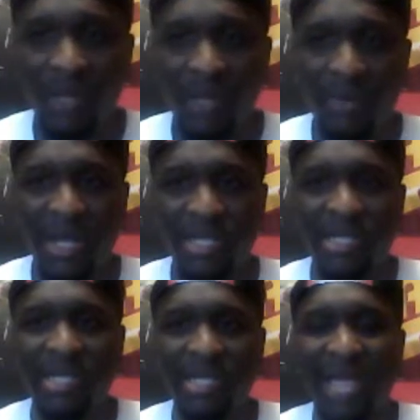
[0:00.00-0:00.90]
But he
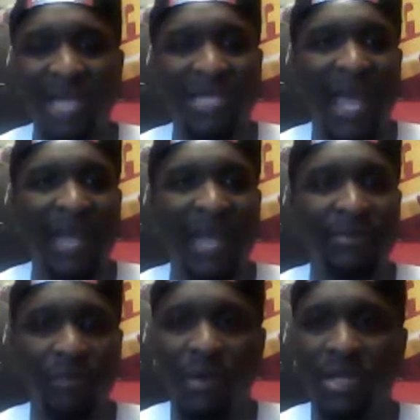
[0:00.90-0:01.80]
should at least have at least
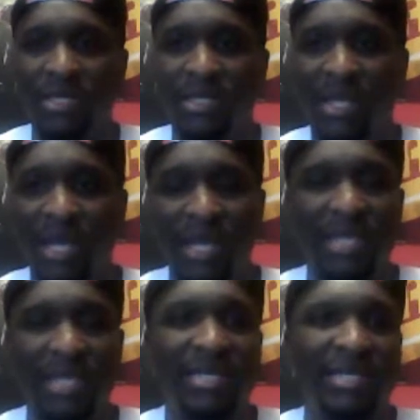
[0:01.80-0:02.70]
8 points, at
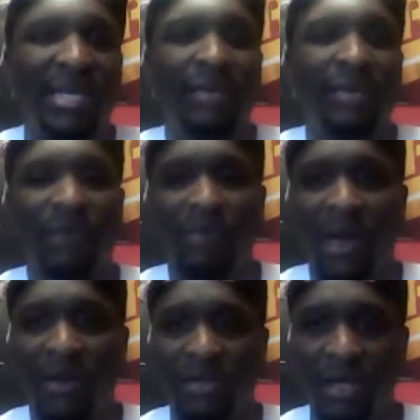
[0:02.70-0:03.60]
least 10
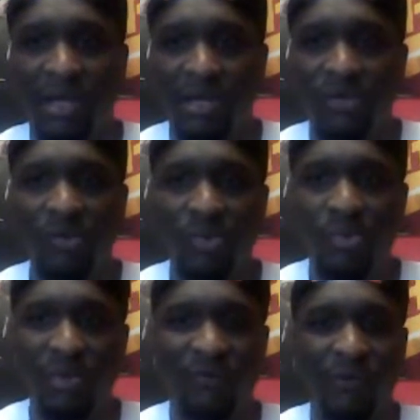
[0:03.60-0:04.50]
rebounds, 2
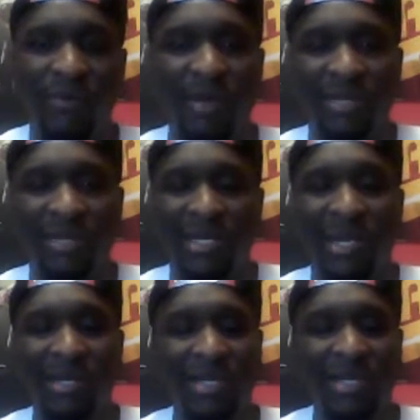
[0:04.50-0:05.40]
points, 4 rebounds. And
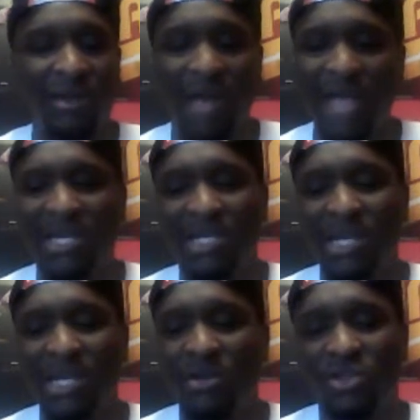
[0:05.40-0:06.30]
these are guys that's
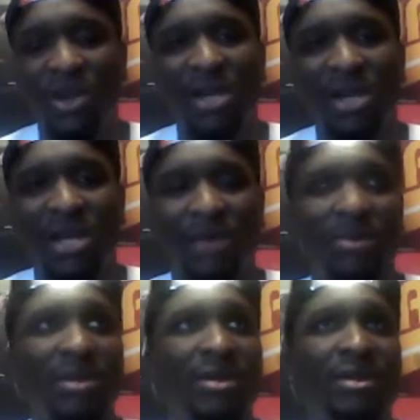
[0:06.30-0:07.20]
in your starting lineup.
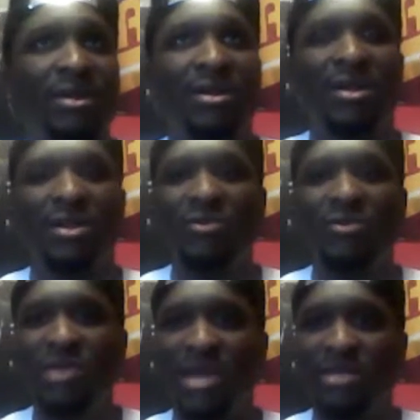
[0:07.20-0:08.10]
You're
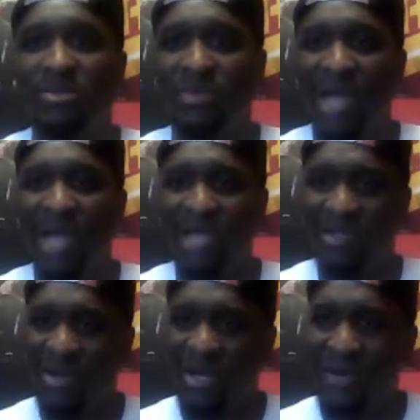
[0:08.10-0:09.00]
looking at guys in the
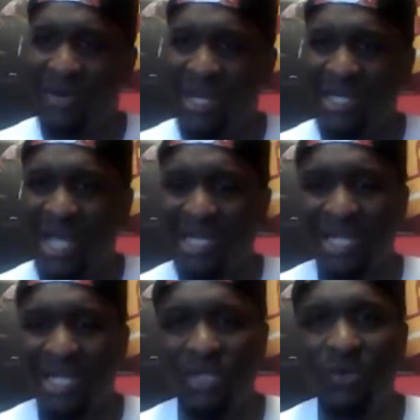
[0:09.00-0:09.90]
starting lineup. These guys
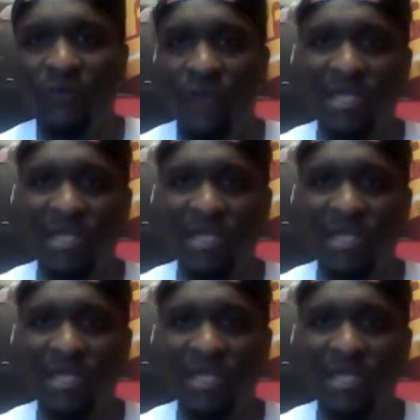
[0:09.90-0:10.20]
got 2.